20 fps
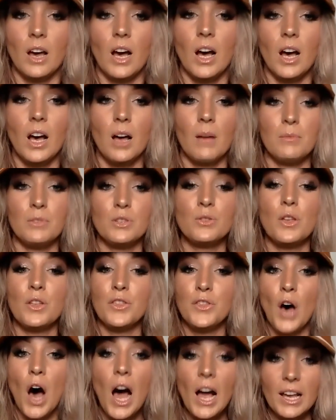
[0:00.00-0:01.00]
So
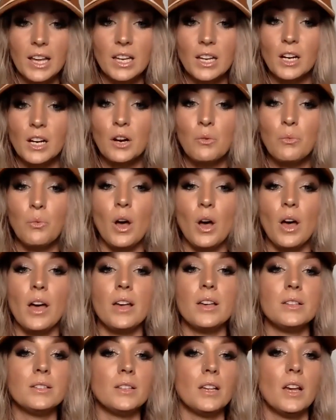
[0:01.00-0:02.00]
the thought here
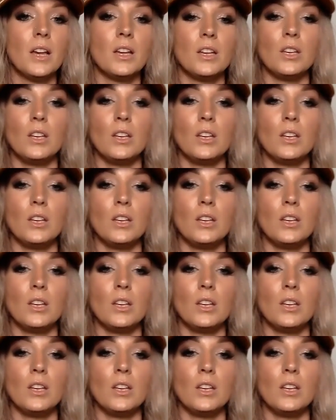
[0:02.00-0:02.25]
was